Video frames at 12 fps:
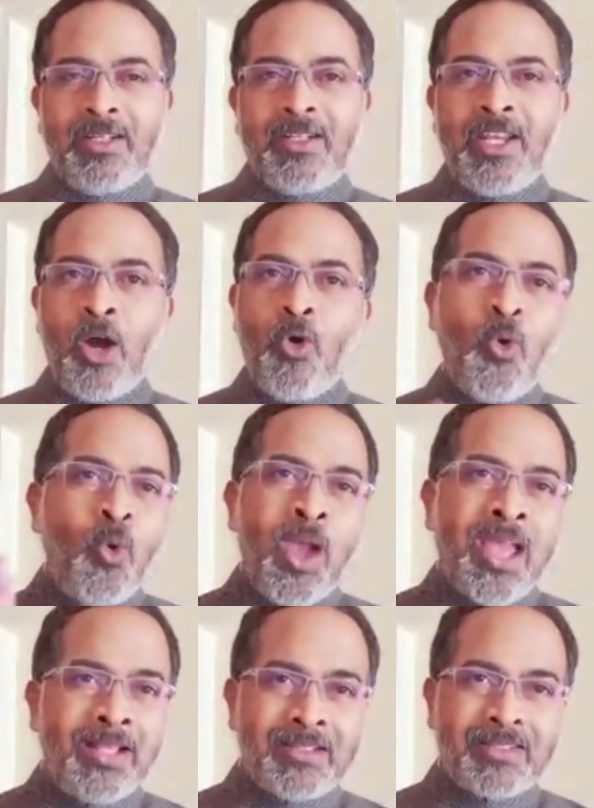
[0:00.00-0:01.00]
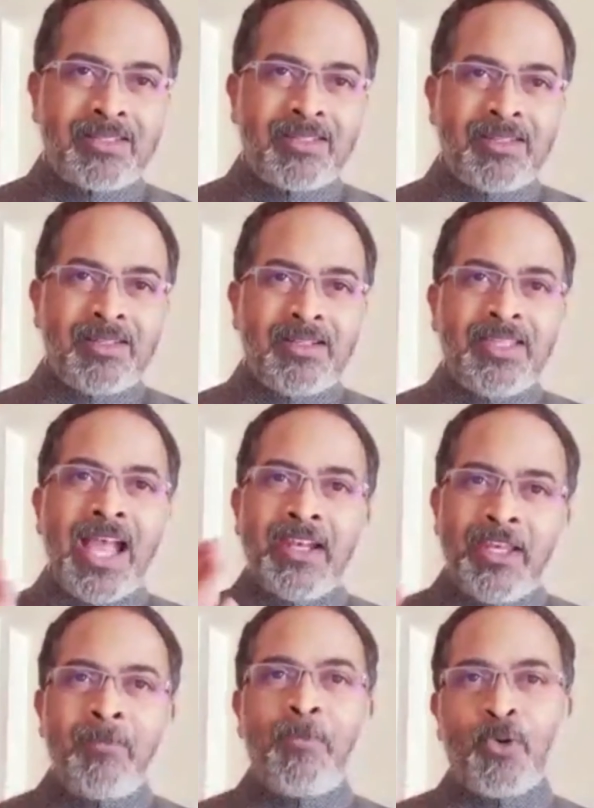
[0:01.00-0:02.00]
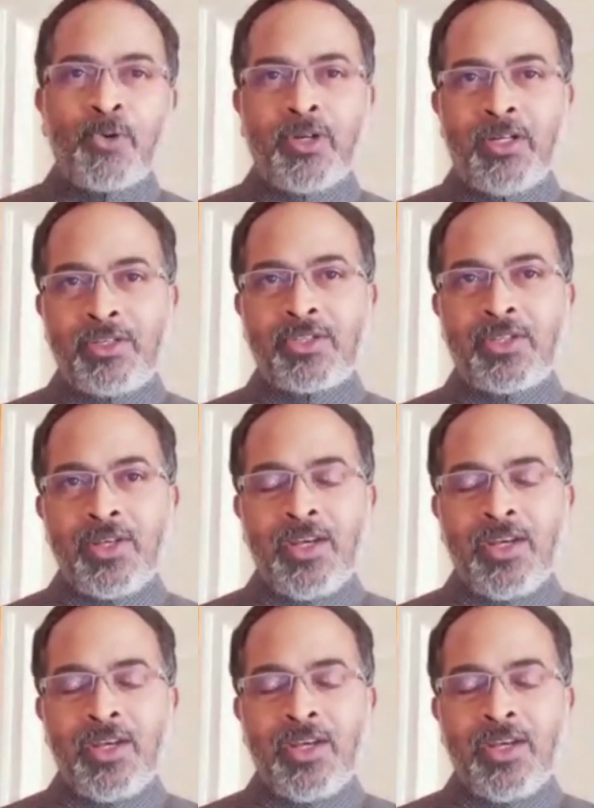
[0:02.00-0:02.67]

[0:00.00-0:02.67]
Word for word: Now who else than hypocrites